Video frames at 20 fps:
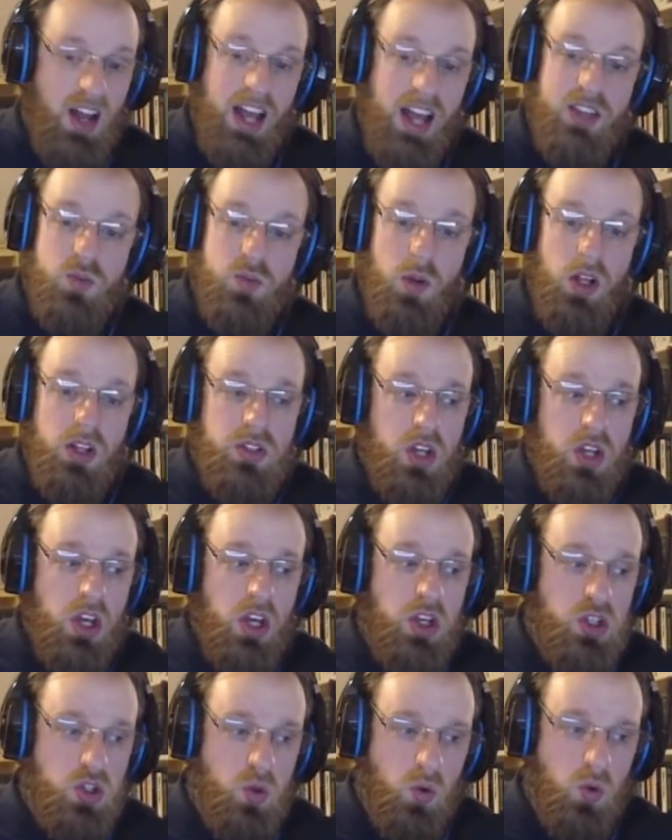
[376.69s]
as well as a
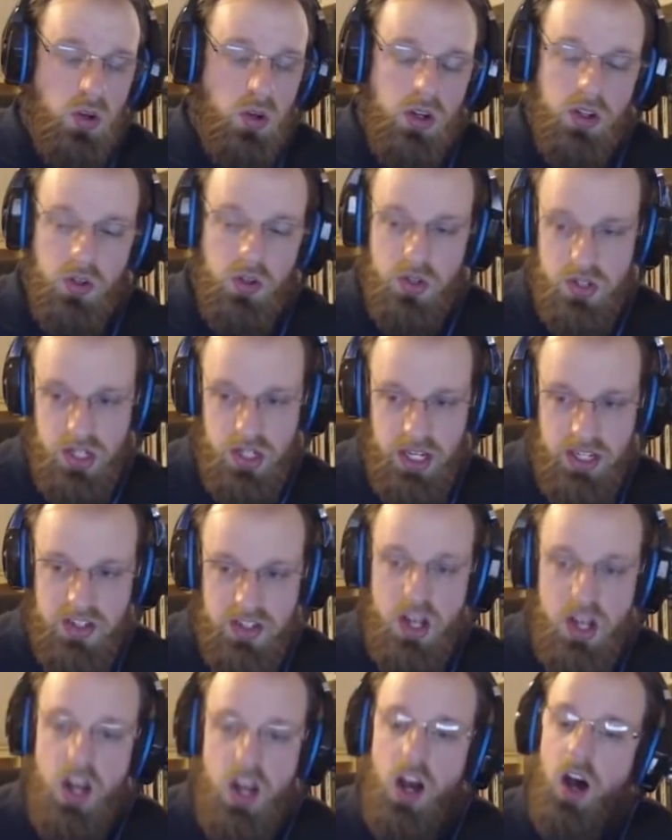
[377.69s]
historical sense